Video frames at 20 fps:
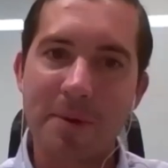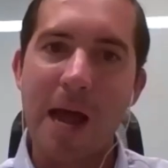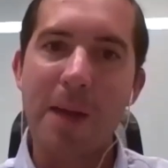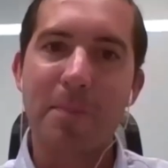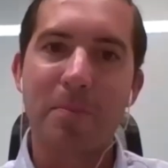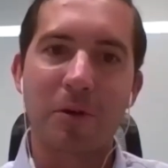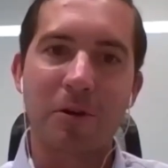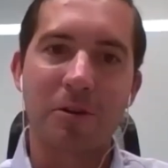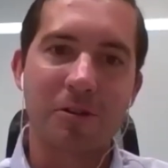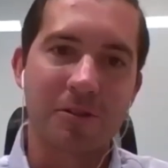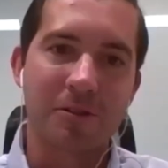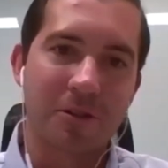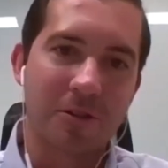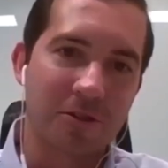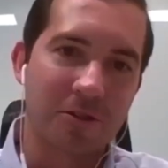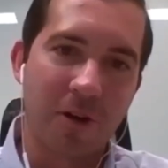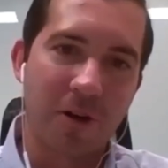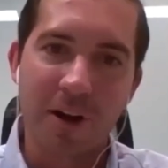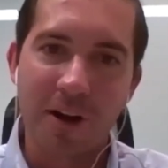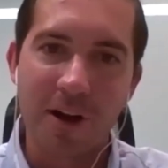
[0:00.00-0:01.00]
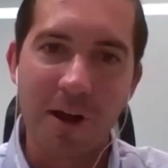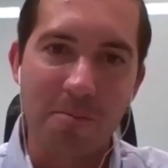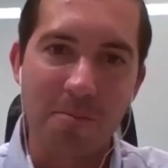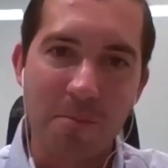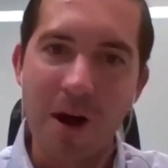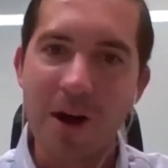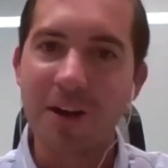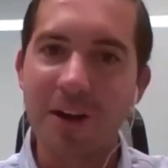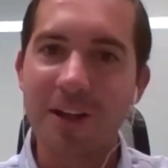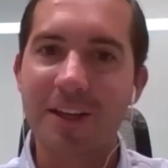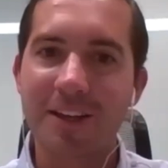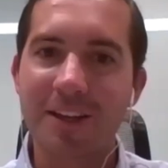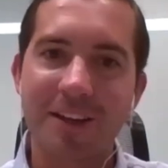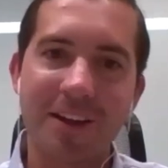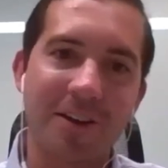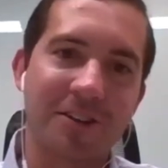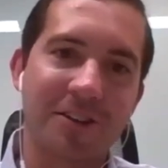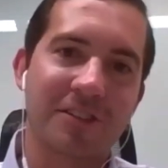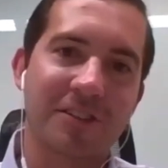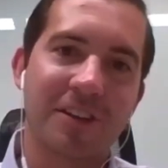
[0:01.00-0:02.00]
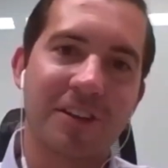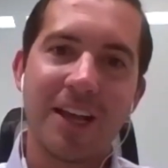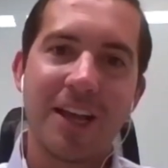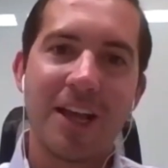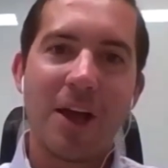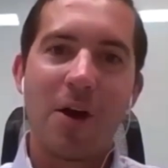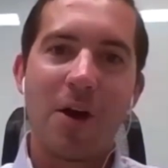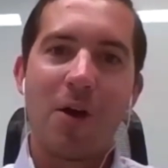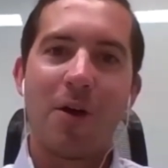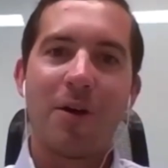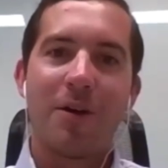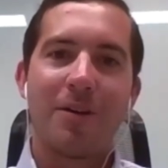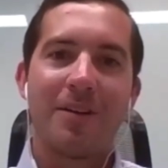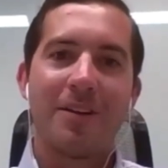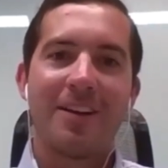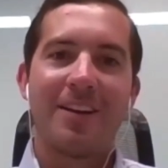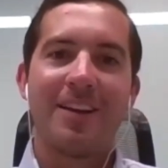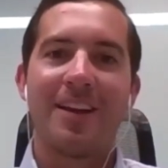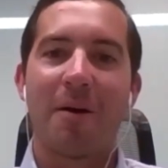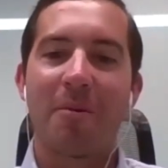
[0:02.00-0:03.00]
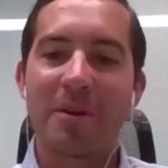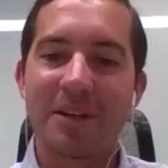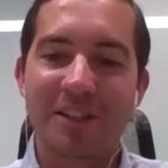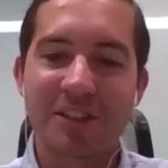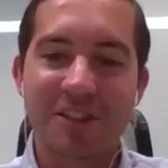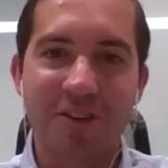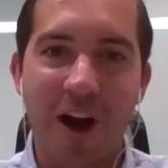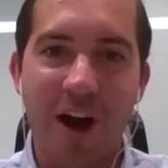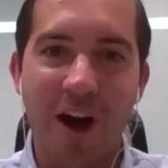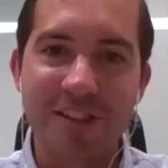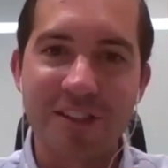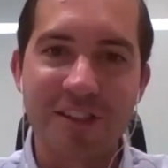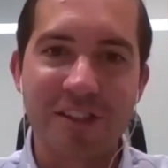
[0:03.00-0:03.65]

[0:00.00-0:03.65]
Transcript: diapers or shredded up muddy, you know, just, I mean, just crazy